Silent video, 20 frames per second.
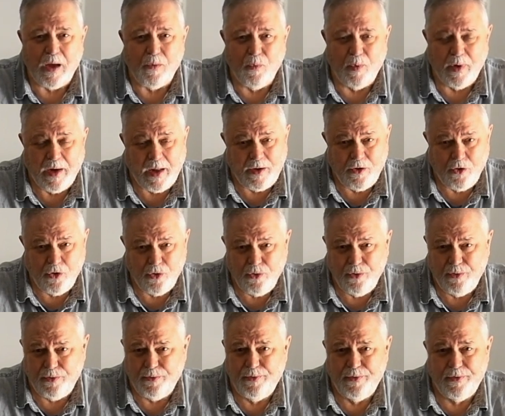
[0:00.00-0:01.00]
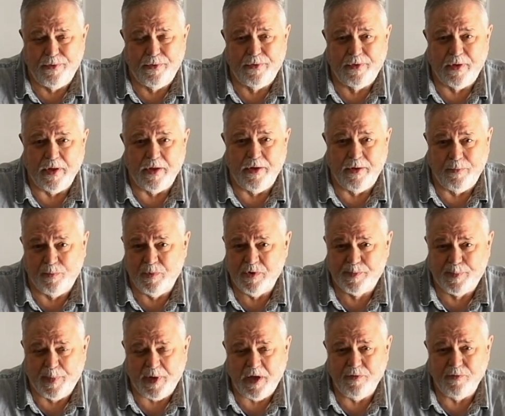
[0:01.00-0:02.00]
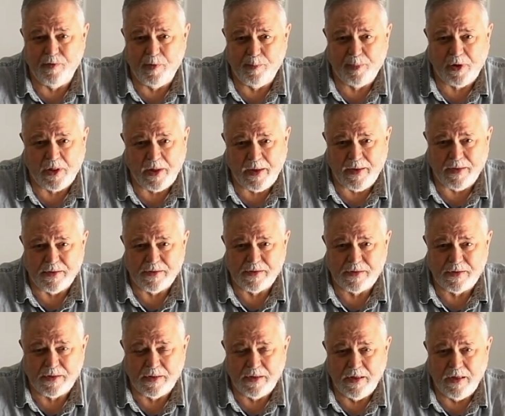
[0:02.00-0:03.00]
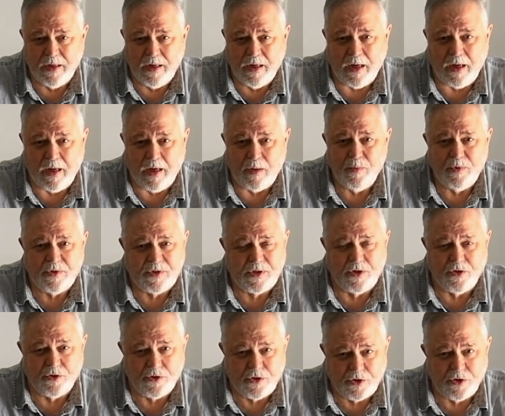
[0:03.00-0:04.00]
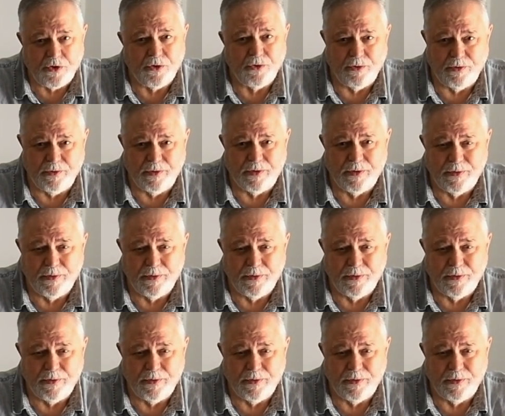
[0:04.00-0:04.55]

when I heard that it was being replaced, I was concerned.